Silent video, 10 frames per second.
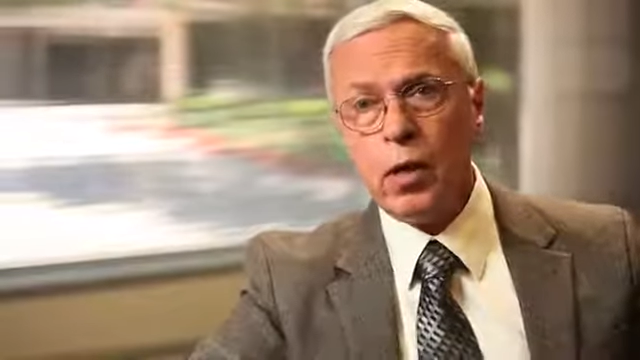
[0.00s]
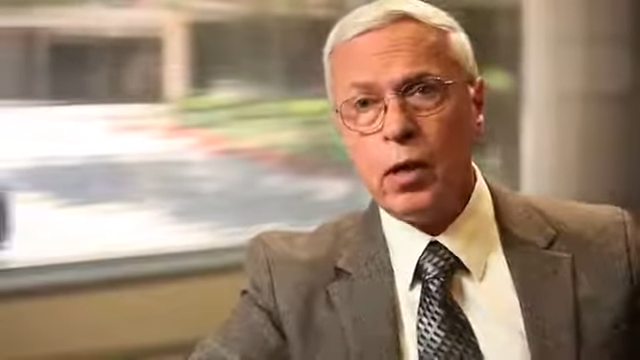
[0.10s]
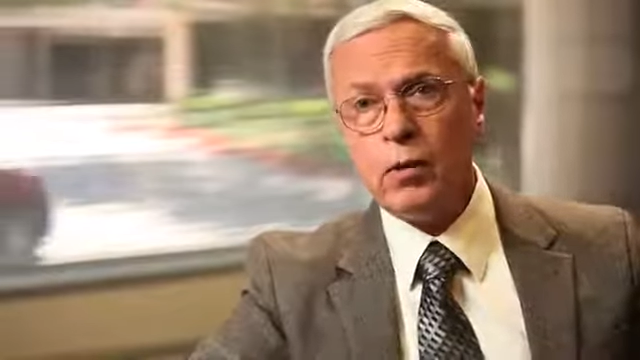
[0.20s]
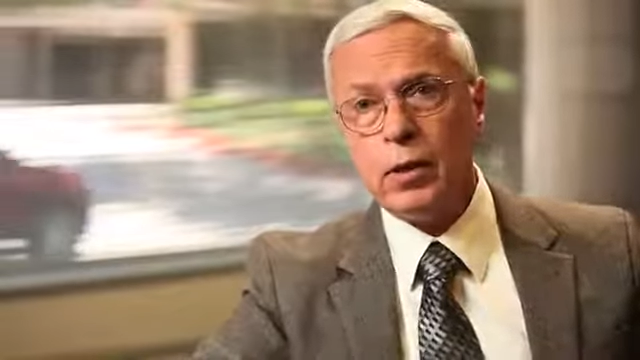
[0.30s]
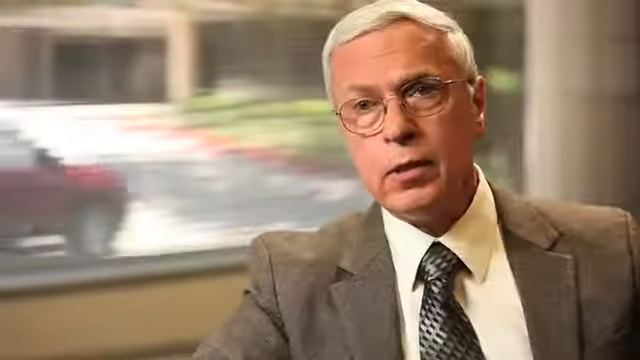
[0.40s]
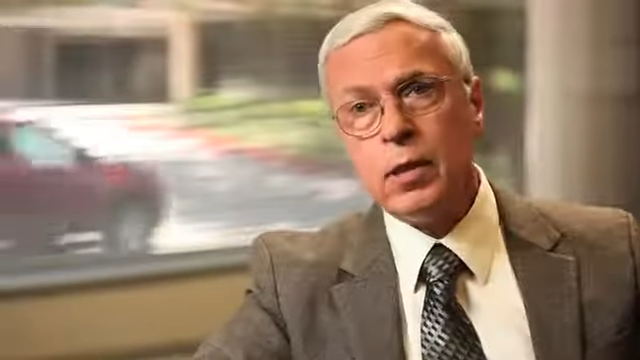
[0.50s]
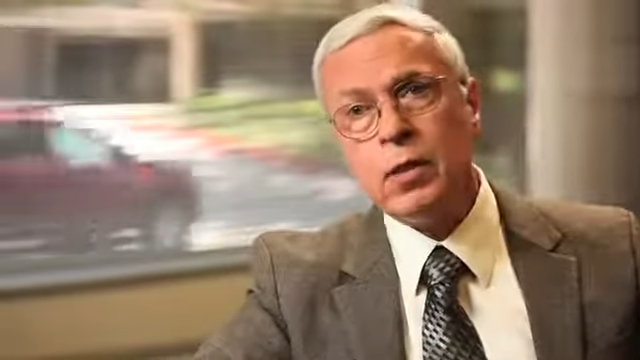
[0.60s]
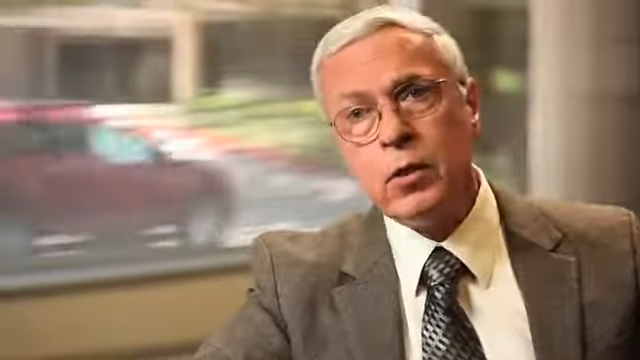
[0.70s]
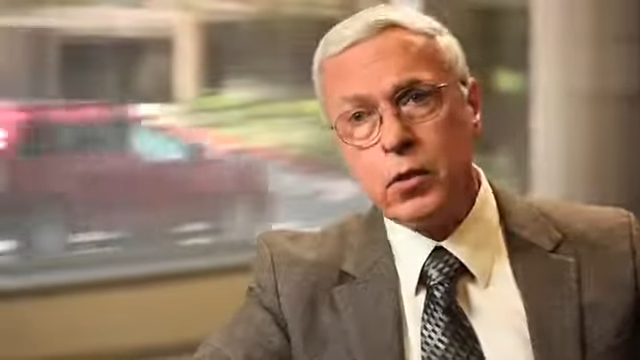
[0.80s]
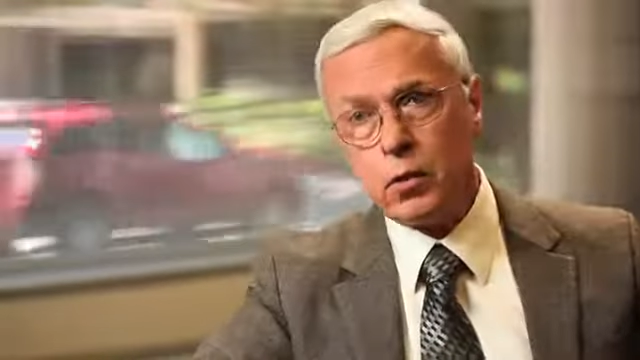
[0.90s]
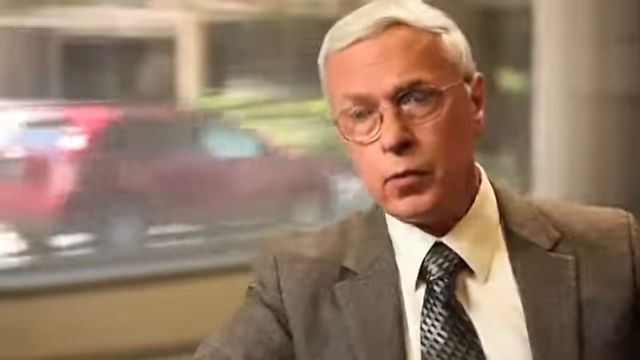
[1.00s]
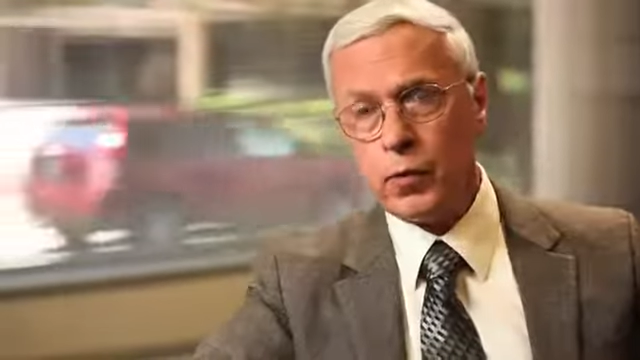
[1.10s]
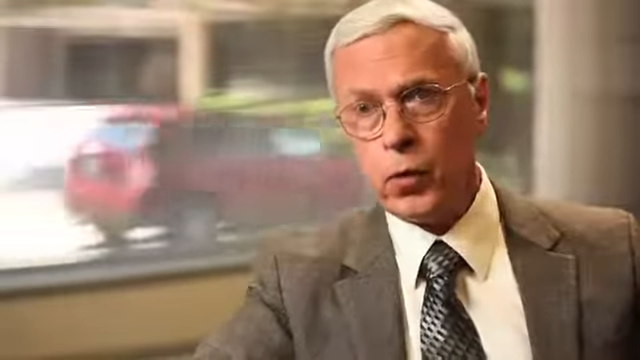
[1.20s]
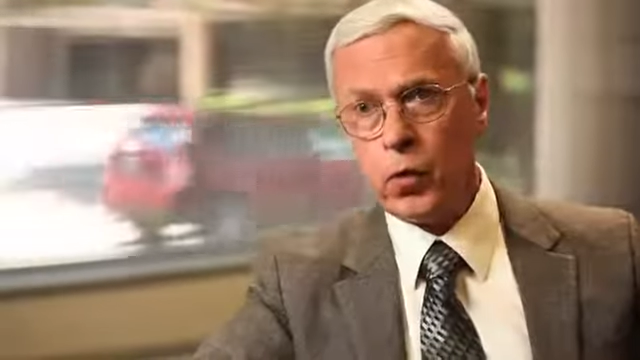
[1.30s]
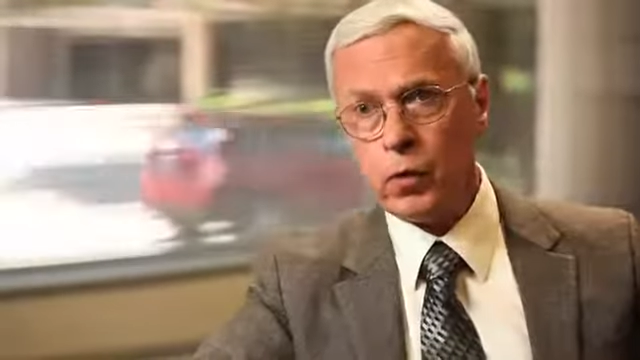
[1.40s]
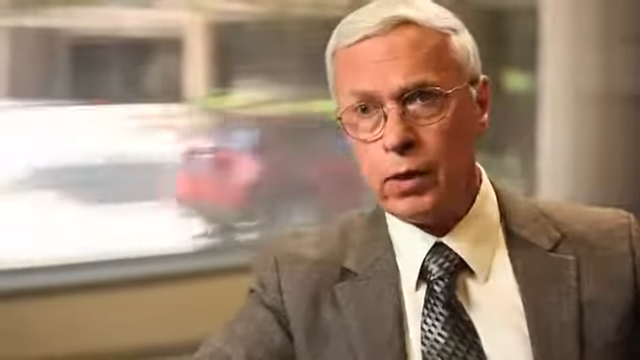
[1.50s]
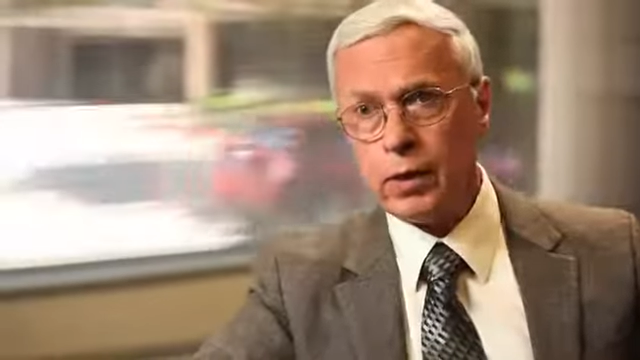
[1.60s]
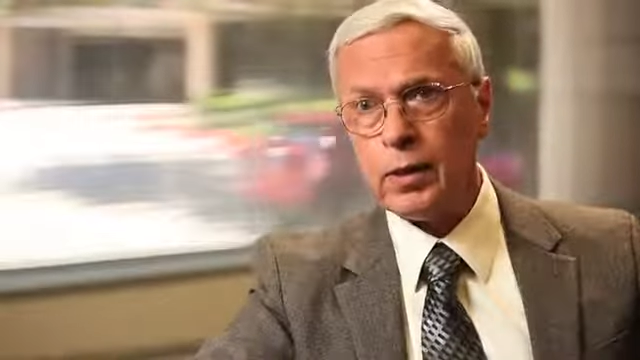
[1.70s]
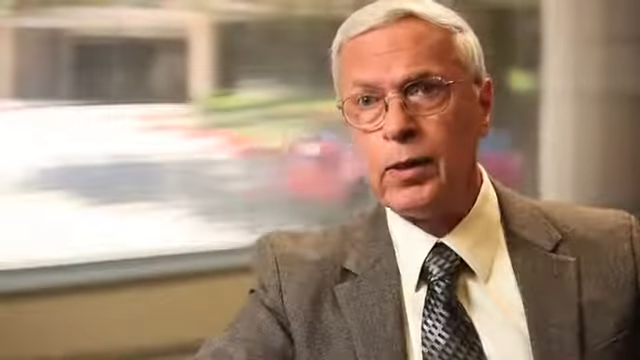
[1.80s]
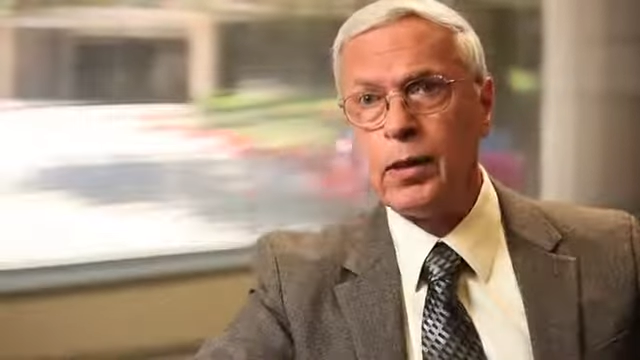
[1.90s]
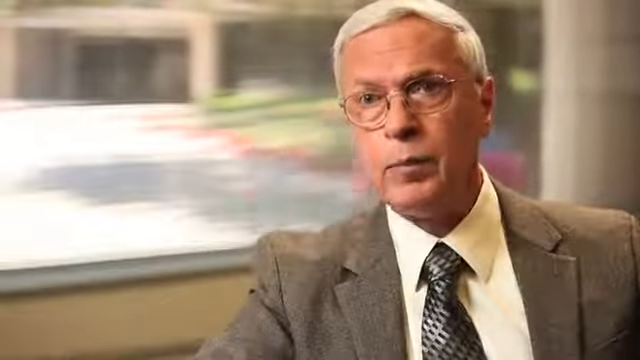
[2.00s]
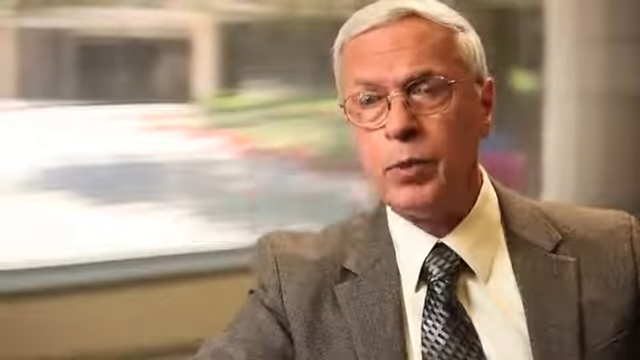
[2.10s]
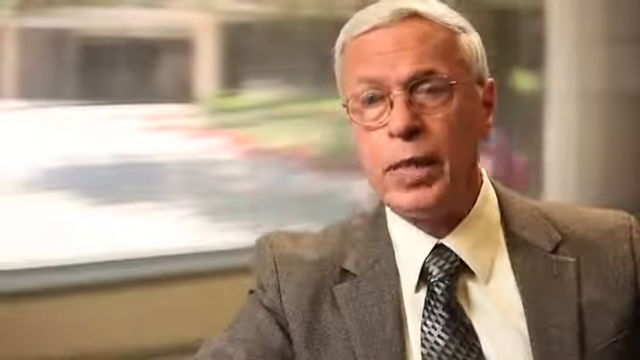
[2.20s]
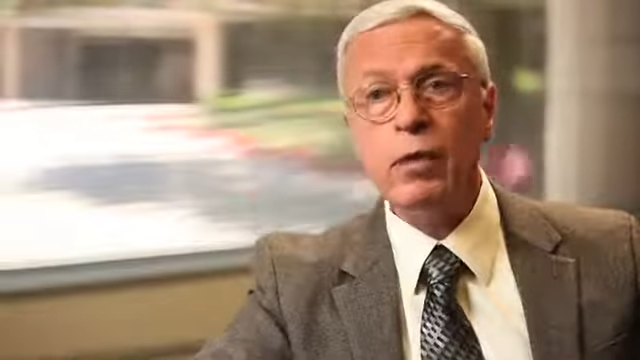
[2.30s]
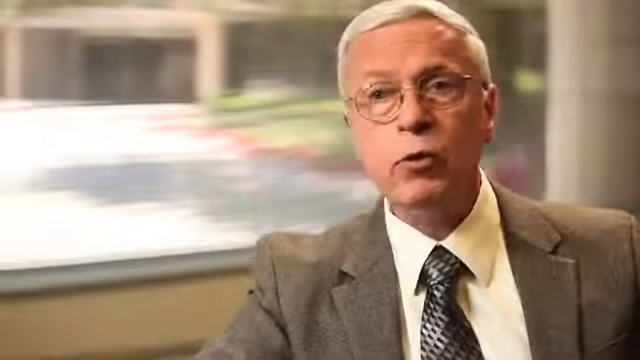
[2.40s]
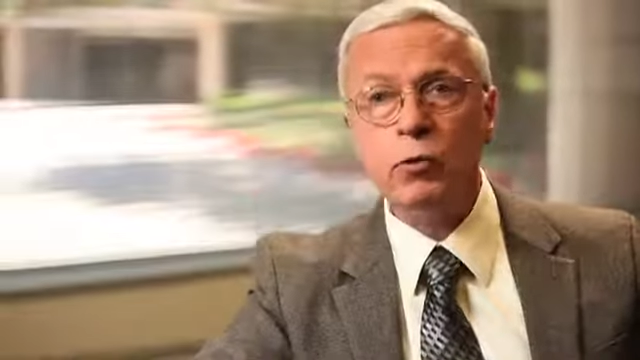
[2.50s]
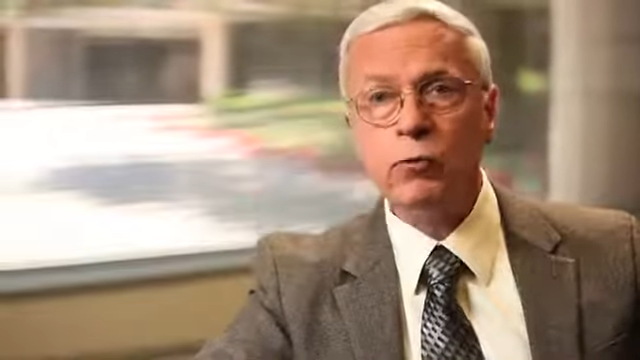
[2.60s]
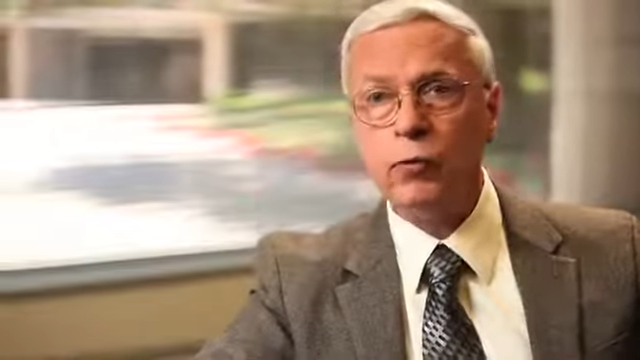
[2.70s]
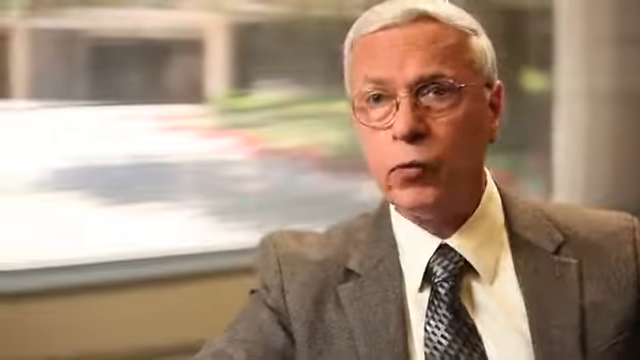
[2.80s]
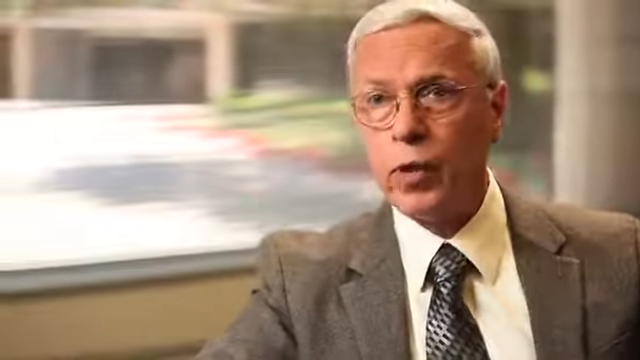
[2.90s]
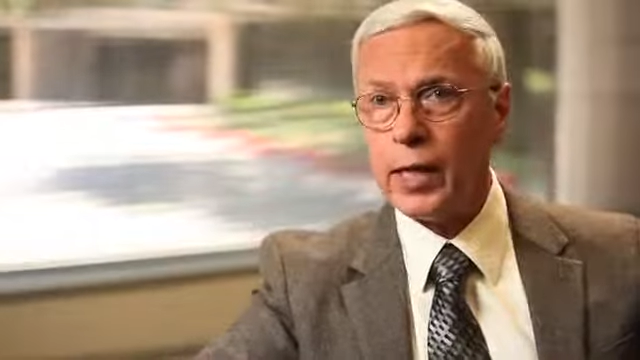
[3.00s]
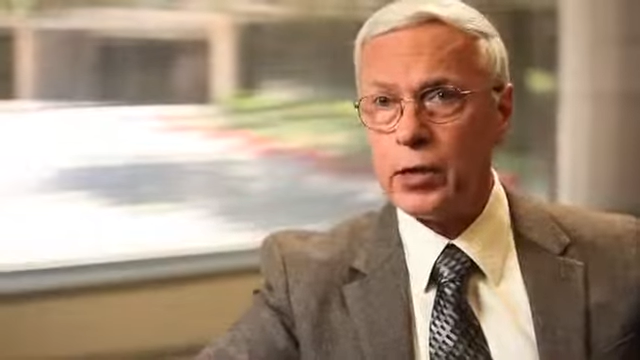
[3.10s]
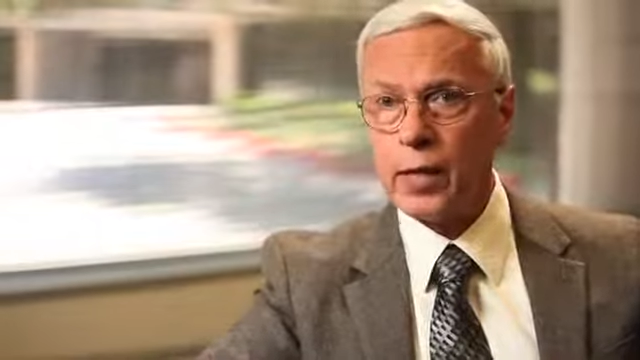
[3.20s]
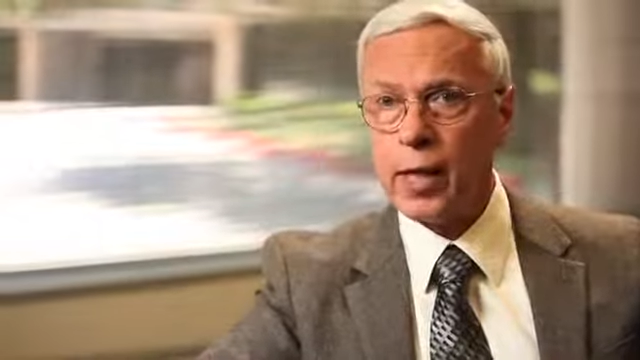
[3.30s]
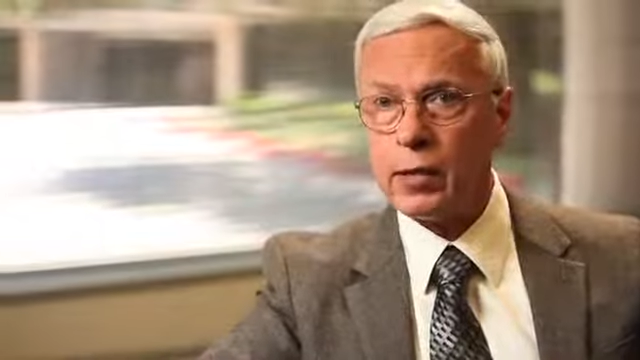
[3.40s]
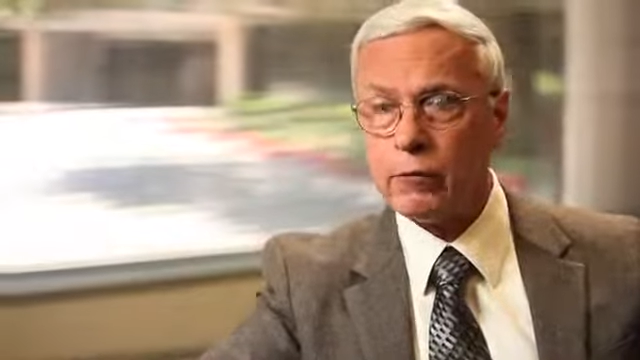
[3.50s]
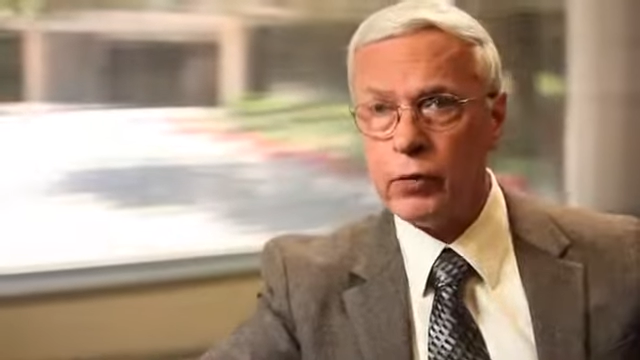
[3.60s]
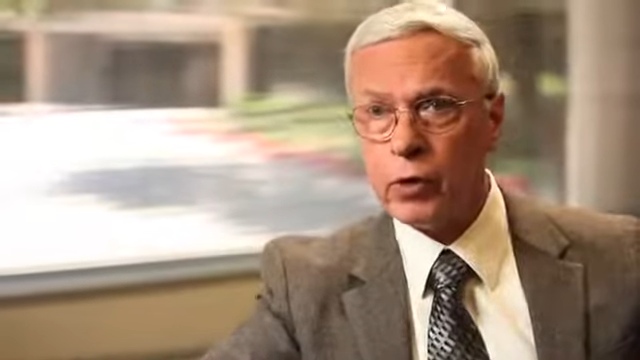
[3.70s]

and to continue to explore the potential for extracts of